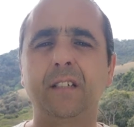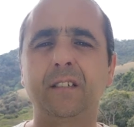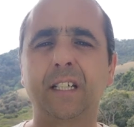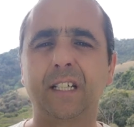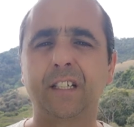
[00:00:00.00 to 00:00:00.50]

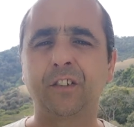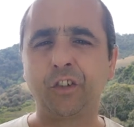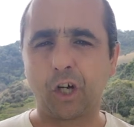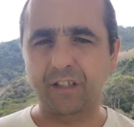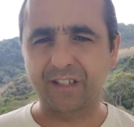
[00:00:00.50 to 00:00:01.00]
the
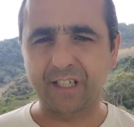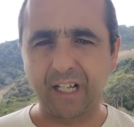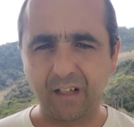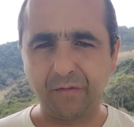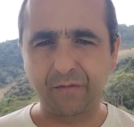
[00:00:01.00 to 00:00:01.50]

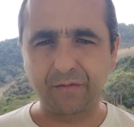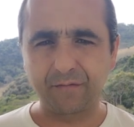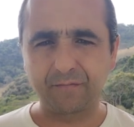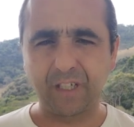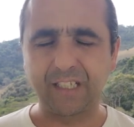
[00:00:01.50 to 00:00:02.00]
non-self
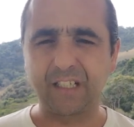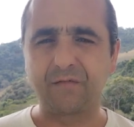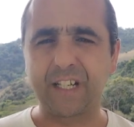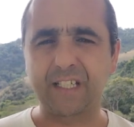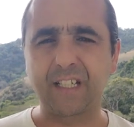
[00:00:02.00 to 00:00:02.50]
and
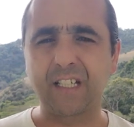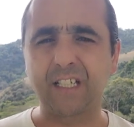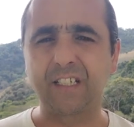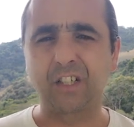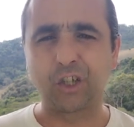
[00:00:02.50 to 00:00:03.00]
investing
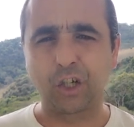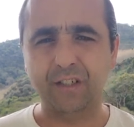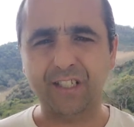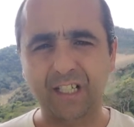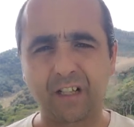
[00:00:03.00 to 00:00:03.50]
in the
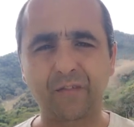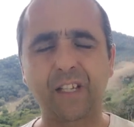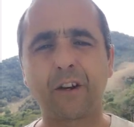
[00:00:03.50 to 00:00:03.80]
non-self